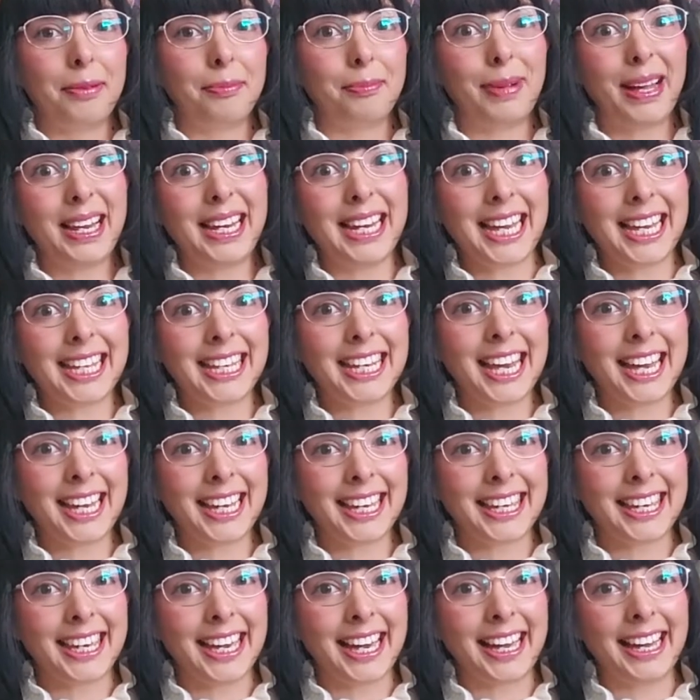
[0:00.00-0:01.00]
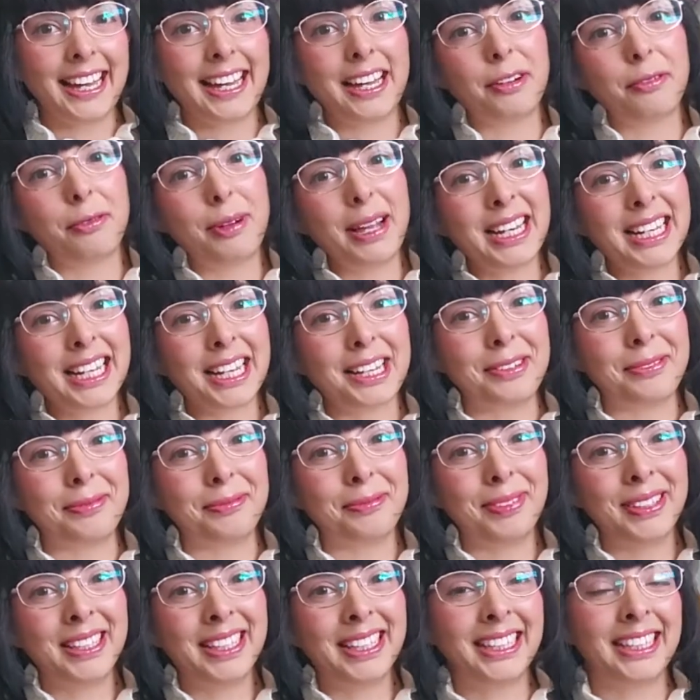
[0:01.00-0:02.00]
Valeria here,
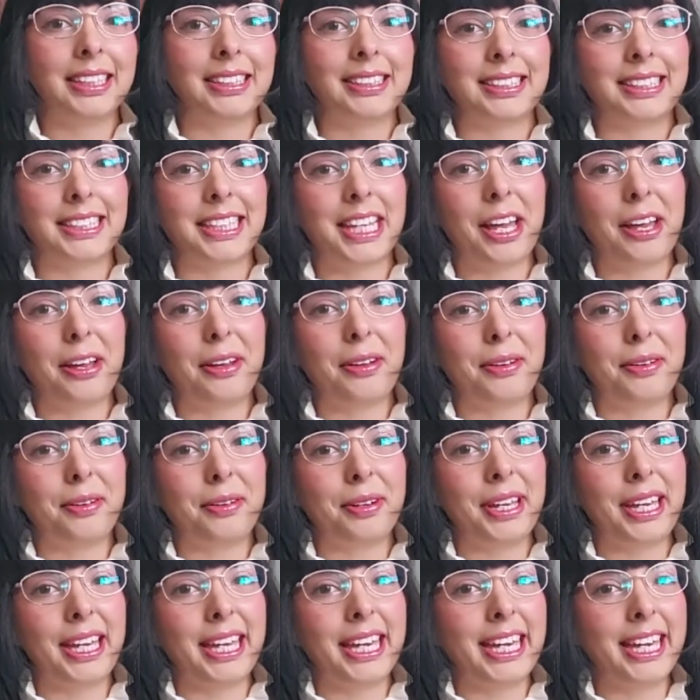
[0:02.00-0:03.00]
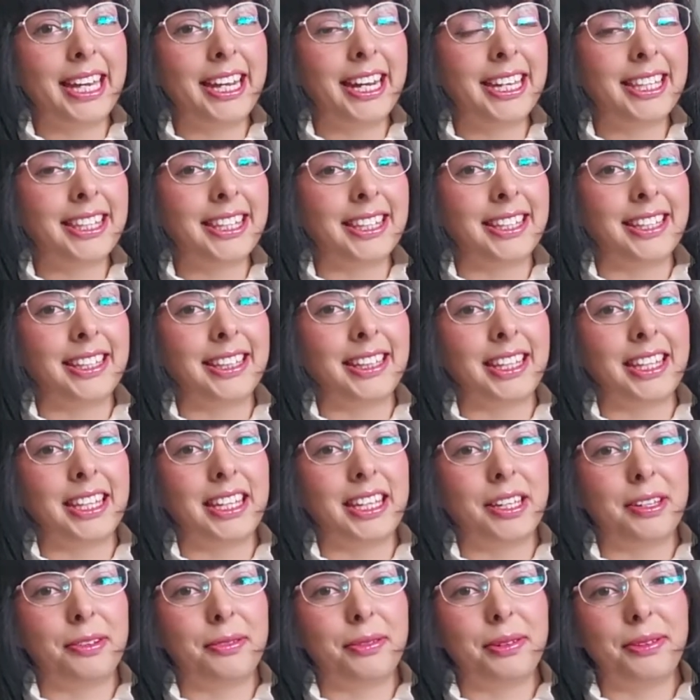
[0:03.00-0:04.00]
welcome. So here in
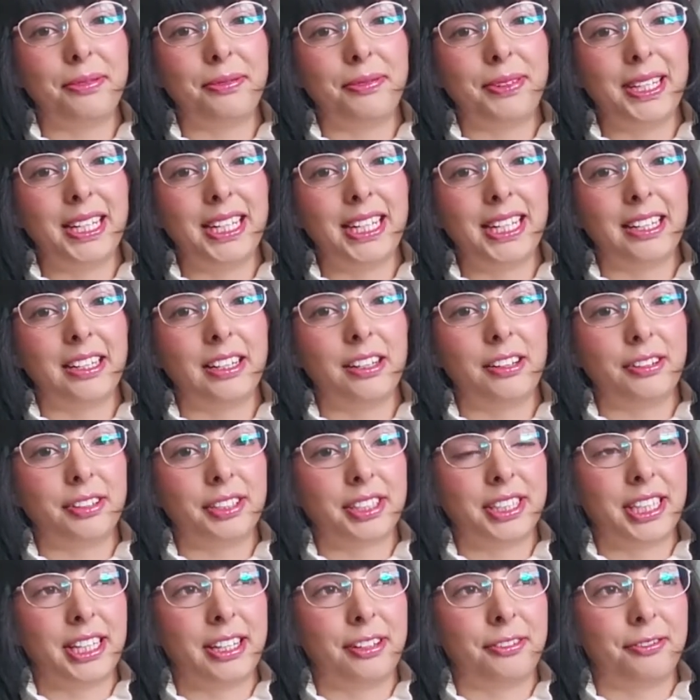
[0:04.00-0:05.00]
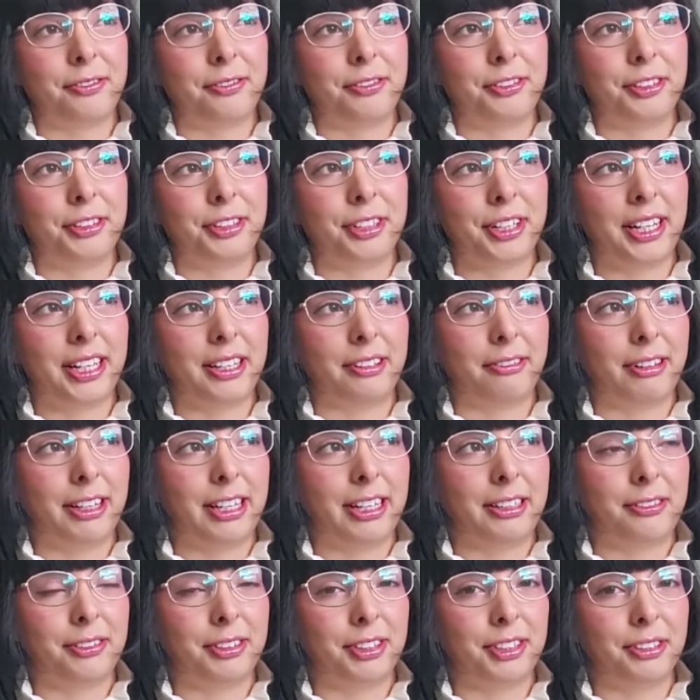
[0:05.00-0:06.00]
Sydney, we've been in lockdown for
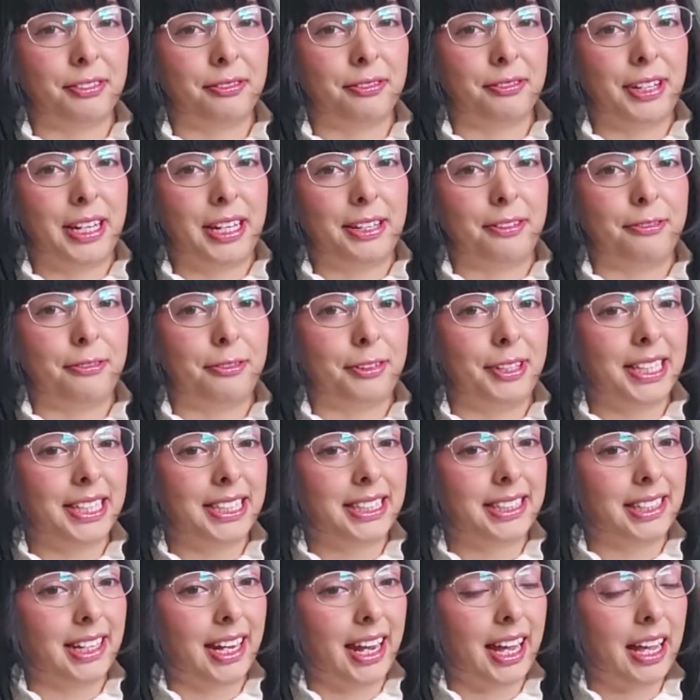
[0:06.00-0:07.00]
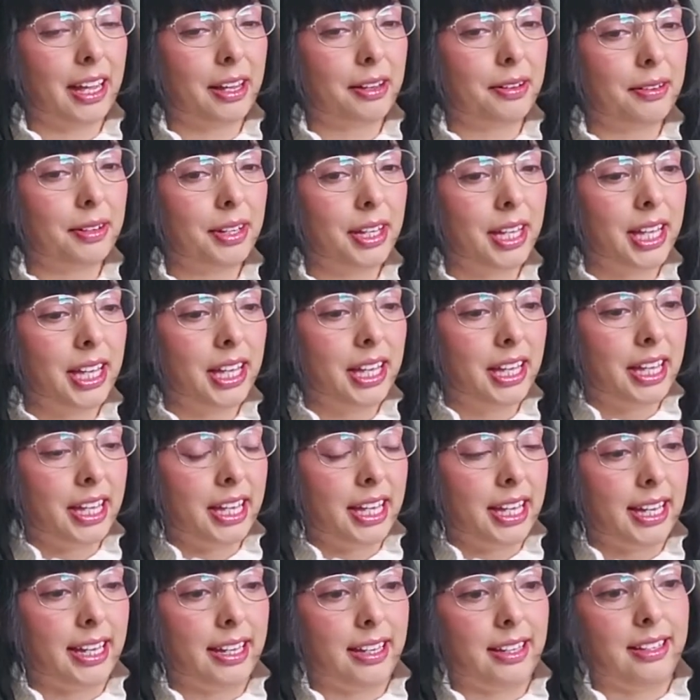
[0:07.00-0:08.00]
around 5 weeks now,
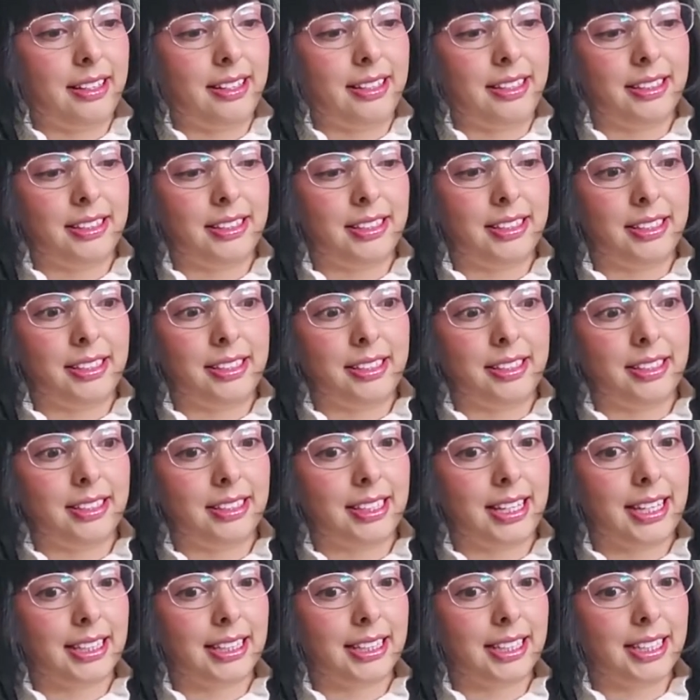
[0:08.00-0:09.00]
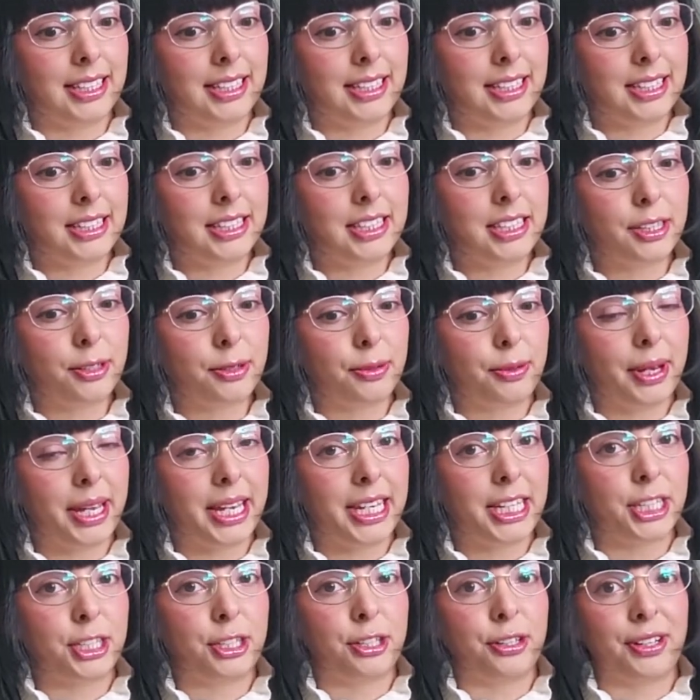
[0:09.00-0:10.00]
and sadly the
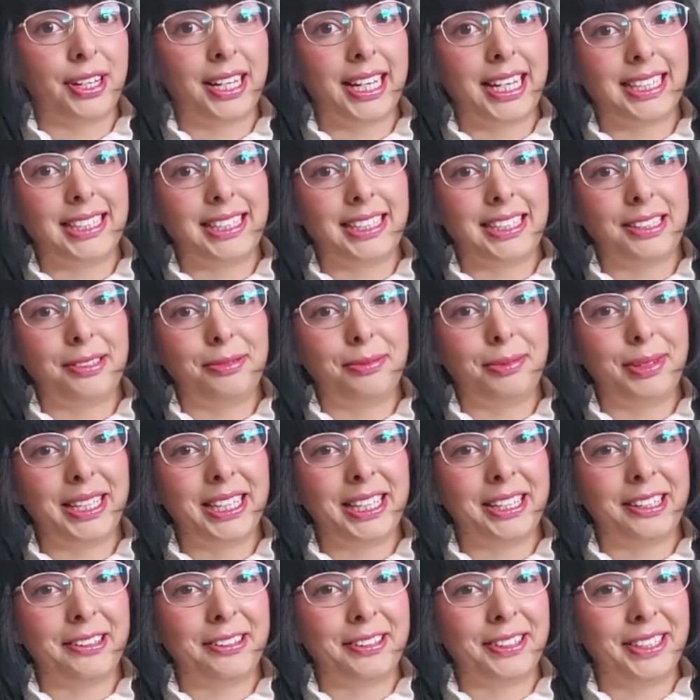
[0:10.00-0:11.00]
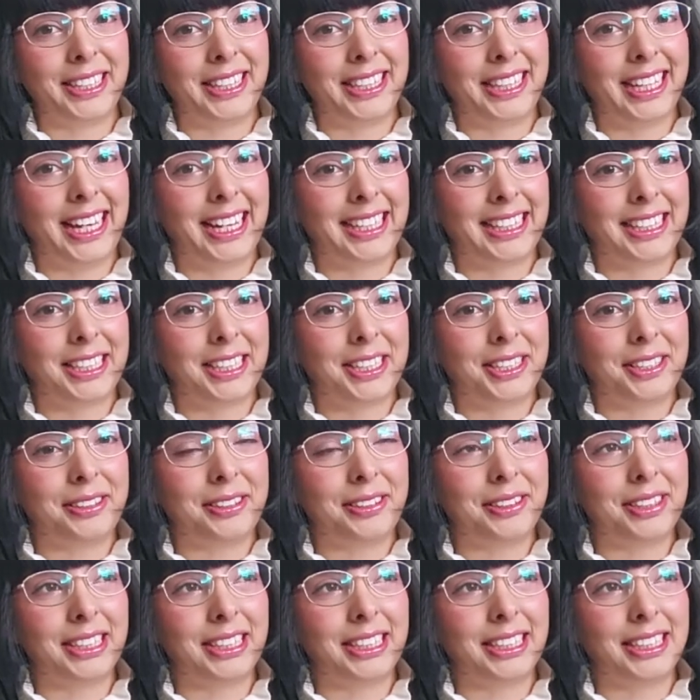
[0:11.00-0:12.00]
situation hasn't been going that good.